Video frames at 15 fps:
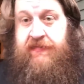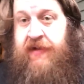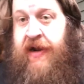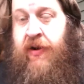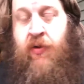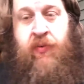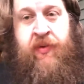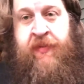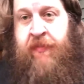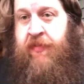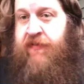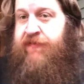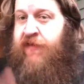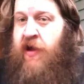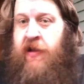I don't remember
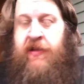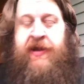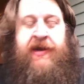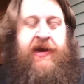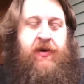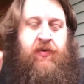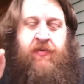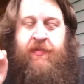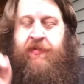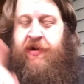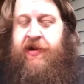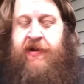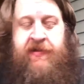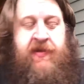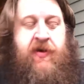falling. I don't remember
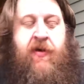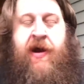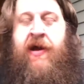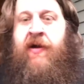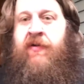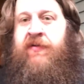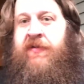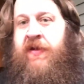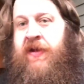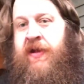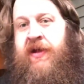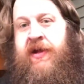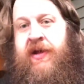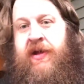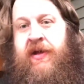hitting the ground.
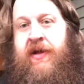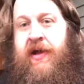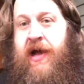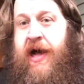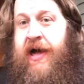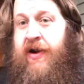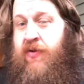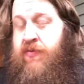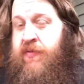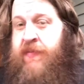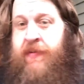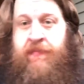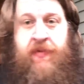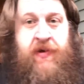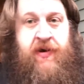I don't
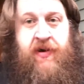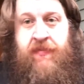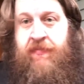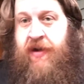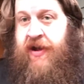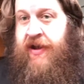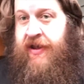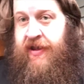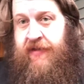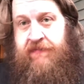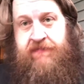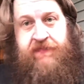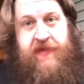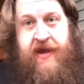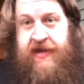remember my
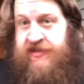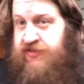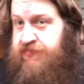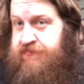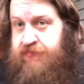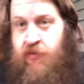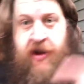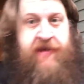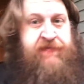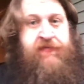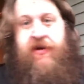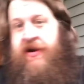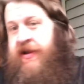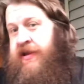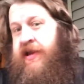ex-wife
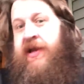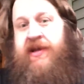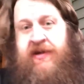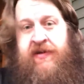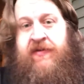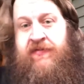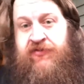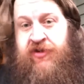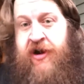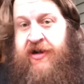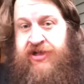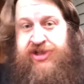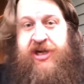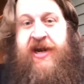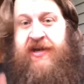running in and trying to
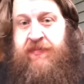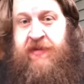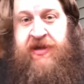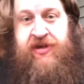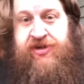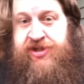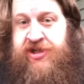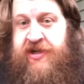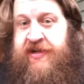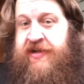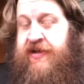shake me and shit.